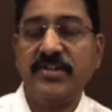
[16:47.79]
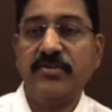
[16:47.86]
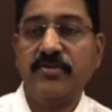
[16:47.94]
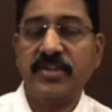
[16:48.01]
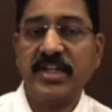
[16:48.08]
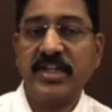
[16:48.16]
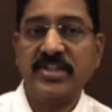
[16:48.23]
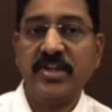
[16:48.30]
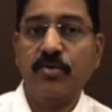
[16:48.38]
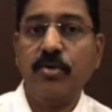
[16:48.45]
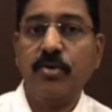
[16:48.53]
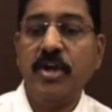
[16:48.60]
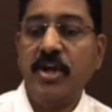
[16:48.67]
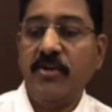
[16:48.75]
That's how
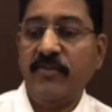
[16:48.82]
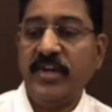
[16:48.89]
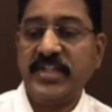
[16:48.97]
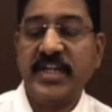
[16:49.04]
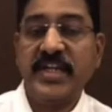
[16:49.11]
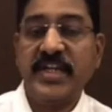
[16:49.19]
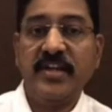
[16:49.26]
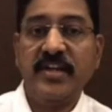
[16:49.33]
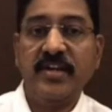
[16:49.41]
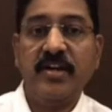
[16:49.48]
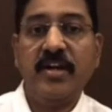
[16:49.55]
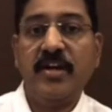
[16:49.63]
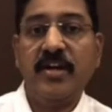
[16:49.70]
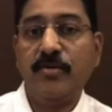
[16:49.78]
we decided
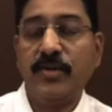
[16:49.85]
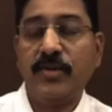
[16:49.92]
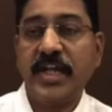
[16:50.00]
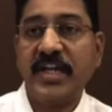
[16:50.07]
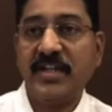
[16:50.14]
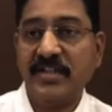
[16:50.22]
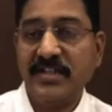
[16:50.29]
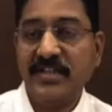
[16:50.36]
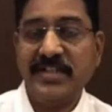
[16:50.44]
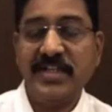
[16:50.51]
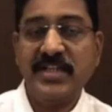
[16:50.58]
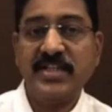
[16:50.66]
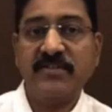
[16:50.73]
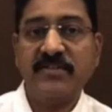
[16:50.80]
to tackle this
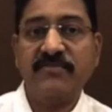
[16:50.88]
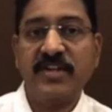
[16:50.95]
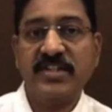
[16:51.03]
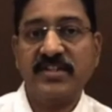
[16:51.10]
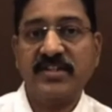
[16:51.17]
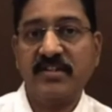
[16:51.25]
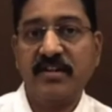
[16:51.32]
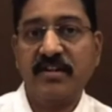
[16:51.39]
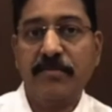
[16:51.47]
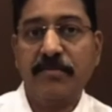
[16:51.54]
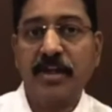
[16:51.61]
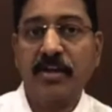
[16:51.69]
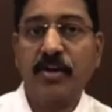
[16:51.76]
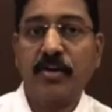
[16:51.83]
lesion first
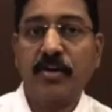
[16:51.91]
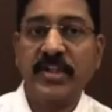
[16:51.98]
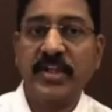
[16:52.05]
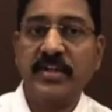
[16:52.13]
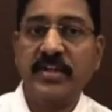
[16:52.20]
along with it,